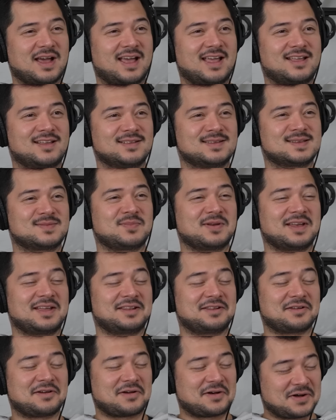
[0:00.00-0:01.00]
I could
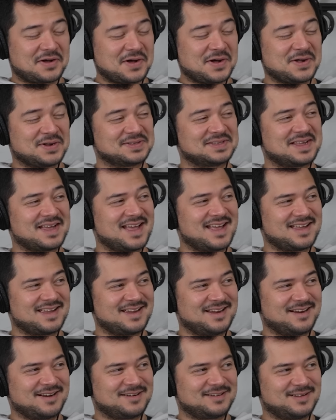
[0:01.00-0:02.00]
spend all day
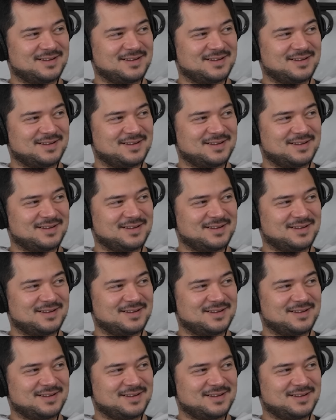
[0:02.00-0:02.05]
here,